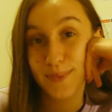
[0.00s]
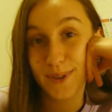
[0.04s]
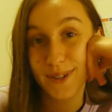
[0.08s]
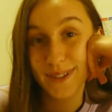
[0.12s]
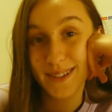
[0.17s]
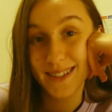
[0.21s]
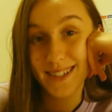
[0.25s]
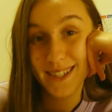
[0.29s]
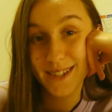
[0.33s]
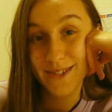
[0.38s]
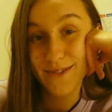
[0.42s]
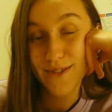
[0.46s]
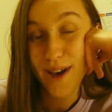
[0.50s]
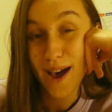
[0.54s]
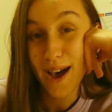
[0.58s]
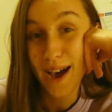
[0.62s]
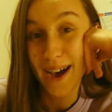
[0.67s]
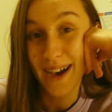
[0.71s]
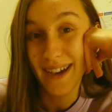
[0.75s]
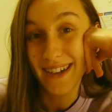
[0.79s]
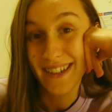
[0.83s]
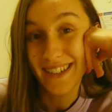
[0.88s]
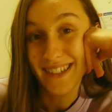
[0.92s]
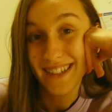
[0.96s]

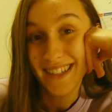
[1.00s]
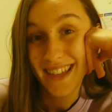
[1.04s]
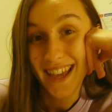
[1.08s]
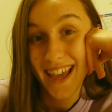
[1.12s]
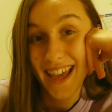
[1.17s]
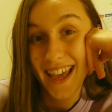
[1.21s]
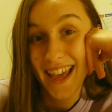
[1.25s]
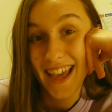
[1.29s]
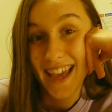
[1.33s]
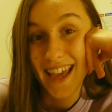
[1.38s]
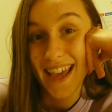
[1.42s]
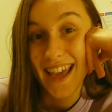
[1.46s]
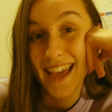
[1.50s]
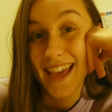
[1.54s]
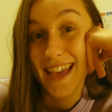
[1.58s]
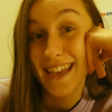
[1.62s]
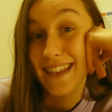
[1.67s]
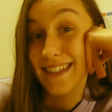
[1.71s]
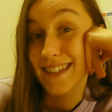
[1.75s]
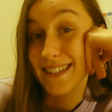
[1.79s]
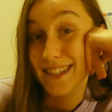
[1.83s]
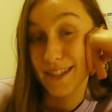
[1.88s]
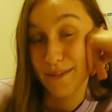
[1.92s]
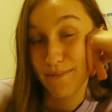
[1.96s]
Bonsoir!
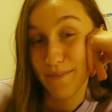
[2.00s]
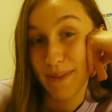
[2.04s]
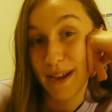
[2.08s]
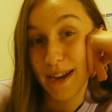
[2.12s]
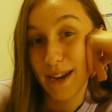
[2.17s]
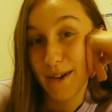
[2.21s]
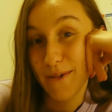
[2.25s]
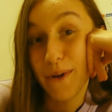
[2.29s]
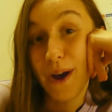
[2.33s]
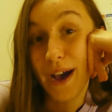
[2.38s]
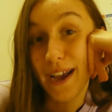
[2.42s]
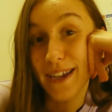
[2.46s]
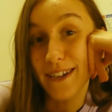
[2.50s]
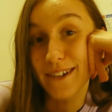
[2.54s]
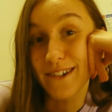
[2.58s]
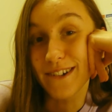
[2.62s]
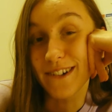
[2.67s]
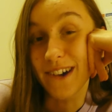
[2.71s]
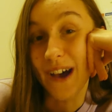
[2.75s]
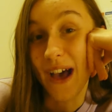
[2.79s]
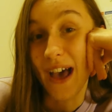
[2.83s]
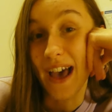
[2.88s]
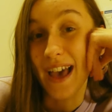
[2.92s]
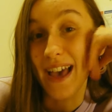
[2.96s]
It's been a
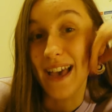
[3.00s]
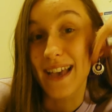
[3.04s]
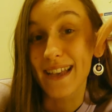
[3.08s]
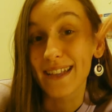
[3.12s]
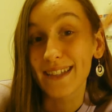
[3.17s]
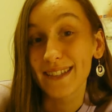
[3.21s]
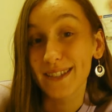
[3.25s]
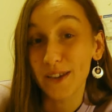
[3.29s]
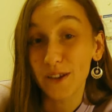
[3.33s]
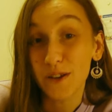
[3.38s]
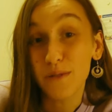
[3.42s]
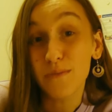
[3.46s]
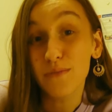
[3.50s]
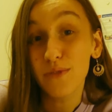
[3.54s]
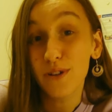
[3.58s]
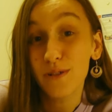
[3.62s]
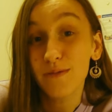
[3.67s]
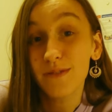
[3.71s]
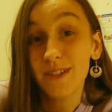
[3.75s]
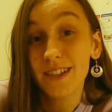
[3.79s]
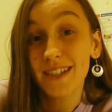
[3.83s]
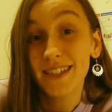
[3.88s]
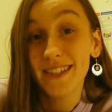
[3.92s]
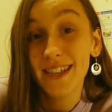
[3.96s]
while, as you can
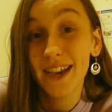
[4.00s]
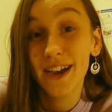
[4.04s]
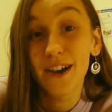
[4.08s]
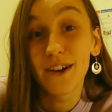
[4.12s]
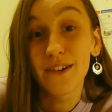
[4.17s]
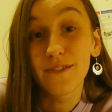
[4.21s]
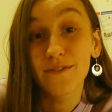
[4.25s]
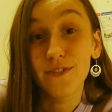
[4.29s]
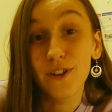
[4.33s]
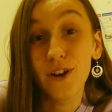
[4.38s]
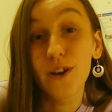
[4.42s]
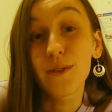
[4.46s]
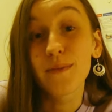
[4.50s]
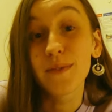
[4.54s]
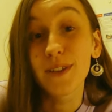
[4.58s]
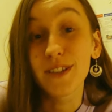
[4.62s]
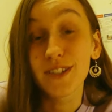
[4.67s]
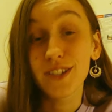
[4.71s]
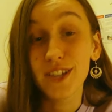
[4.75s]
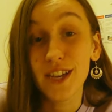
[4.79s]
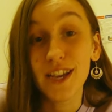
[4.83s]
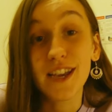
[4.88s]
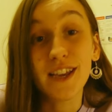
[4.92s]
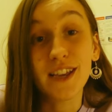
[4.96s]
probably tell from
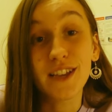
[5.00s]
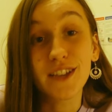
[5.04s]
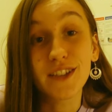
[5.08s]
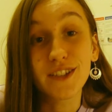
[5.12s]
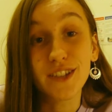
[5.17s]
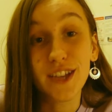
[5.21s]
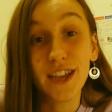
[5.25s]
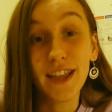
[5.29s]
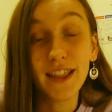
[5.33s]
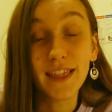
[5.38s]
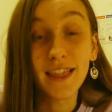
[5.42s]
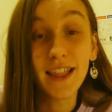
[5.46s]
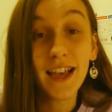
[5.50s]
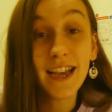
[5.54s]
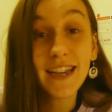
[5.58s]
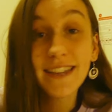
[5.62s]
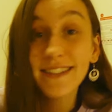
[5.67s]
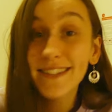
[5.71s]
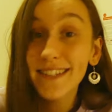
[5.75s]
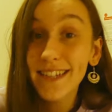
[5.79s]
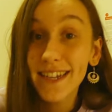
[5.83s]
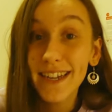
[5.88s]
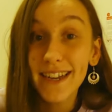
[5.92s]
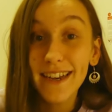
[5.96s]
the change in
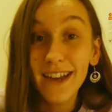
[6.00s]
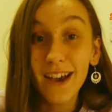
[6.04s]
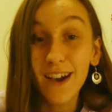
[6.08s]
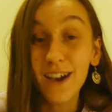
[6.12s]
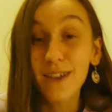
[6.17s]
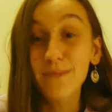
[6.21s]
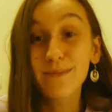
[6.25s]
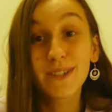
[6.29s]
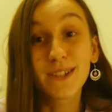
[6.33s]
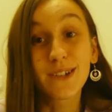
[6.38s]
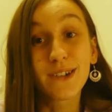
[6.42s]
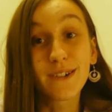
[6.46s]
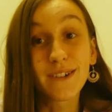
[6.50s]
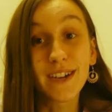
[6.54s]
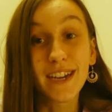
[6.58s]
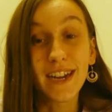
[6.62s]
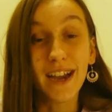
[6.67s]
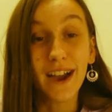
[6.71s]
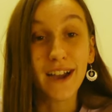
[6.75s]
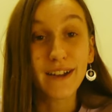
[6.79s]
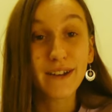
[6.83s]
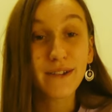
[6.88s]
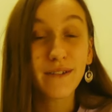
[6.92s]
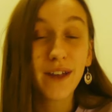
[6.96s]
lighting. I'm
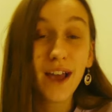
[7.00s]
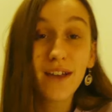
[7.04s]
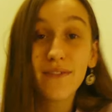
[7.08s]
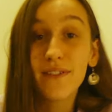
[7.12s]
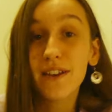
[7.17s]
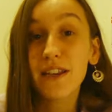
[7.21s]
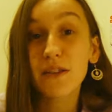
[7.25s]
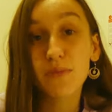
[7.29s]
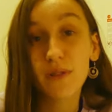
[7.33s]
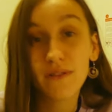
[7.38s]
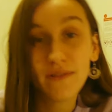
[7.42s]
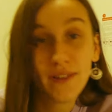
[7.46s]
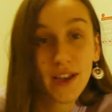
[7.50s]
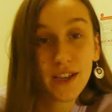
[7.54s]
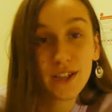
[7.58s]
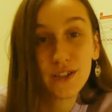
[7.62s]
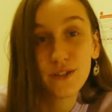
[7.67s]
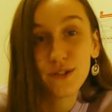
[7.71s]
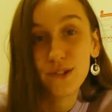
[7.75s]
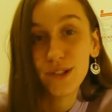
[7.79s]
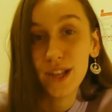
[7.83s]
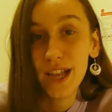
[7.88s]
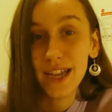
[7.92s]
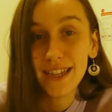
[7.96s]
sorry, I don't have any
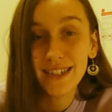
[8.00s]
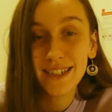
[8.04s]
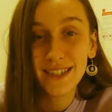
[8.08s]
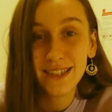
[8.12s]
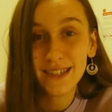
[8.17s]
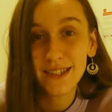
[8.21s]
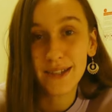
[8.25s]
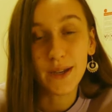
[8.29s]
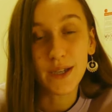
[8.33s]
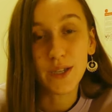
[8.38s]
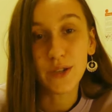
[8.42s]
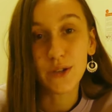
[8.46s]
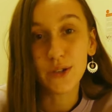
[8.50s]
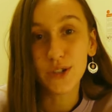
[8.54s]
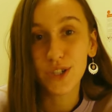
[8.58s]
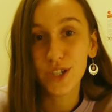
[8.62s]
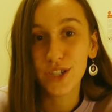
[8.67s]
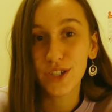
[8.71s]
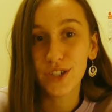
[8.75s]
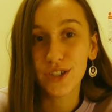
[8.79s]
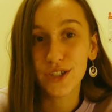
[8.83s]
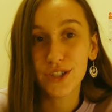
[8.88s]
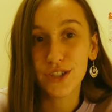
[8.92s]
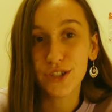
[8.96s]
professional lighting, so I
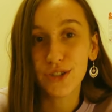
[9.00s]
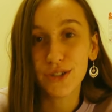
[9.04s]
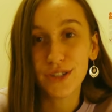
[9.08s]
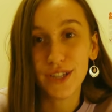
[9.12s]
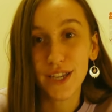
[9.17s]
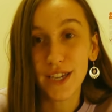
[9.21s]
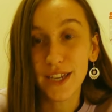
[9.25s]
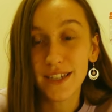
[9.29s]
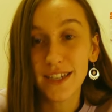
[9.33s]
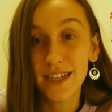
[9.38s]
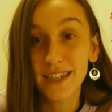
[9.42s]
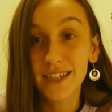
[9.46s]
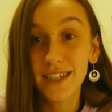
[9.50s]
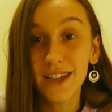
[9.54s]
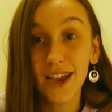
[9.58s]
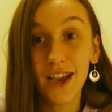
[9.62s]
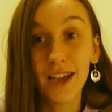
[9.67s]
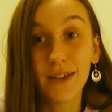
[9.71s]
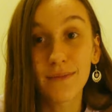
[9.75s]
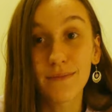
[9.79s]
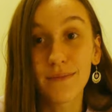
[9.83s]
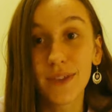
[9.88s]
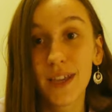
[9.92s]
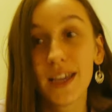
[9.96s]
usually just use like
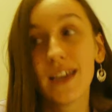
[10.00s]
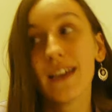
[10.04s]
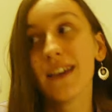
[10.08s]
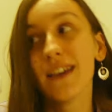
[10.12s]
daytime,